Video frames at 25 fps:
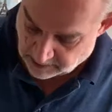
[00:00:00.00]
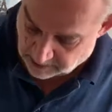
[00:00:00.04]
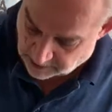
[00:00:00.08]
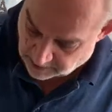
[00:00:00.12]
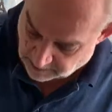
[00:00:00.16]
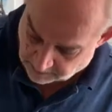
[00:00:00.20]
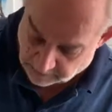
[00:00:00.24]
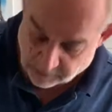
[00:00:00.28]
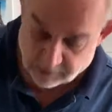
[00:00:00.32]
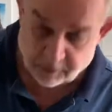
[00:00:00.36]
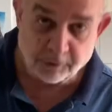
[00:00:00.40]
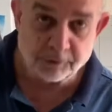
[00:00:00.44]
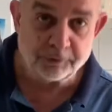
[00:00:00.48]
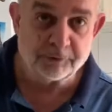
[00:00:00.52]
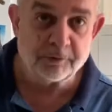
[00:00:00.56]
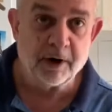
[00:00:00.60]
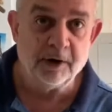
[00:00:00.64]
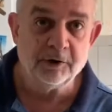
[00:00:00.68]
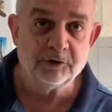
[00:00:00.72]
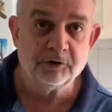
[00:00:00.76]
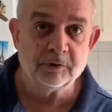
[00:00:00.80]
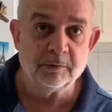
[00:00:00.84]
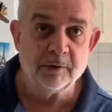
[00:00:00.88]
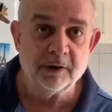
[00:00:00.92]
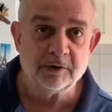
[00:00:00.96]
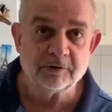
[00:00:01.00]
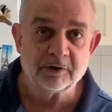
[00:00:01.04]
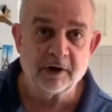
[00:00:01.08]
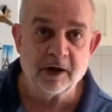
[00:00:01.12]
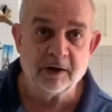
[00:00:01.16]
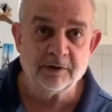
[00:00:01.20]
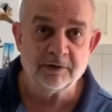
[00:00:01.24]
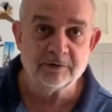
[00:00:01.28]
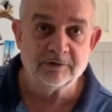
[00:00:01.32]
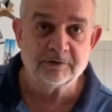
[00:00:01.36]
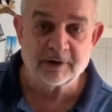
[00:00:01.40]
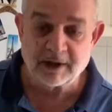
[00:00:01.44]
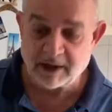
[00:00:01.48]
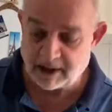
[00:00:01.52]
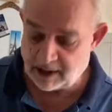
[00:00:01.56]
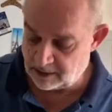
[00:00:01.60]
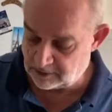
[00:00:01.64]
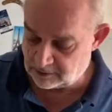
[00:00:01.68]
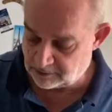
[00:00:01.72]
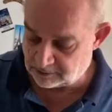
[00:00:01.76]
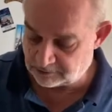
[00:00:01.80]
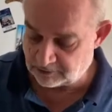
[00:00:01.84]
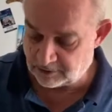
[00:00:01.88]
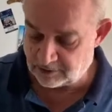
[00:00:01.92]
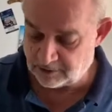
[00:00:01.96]
I'm not drain too much out of this can
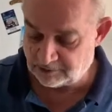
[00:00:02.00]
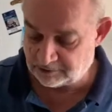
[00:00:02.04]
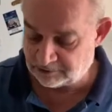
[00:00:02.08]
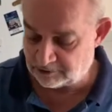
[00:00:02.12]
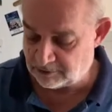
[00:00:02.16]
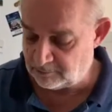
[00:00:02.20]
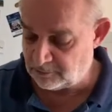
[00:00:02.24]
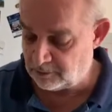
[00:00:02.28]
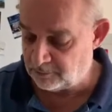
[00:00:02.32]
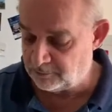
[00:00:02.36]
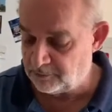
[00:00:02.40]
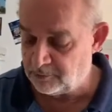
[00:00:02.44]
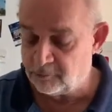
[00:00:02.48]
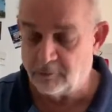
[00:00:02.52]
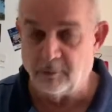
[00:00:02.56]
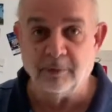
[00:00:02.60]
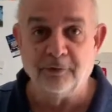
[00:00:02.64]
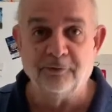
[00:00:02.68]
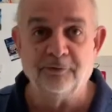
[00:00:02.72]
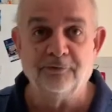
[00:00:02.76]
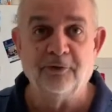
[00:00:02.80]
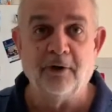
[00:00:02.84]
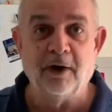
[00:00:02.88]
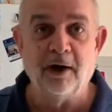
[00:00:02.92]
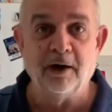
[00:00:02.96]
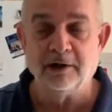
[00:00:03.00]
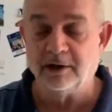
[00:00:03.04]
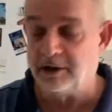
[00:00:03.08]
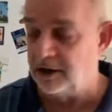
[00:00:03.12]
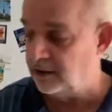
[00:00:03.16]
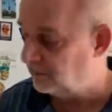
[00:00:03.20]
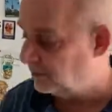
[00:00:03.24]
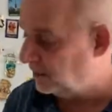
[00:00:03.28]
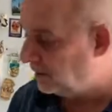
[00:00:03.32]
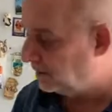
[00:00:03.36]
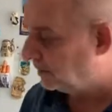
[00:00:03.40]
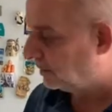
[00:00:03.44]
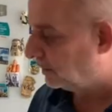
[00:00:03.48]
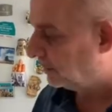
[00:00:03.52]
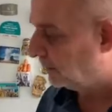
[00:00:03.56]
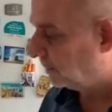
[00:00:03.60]
because I know someone will be fighting over that in a little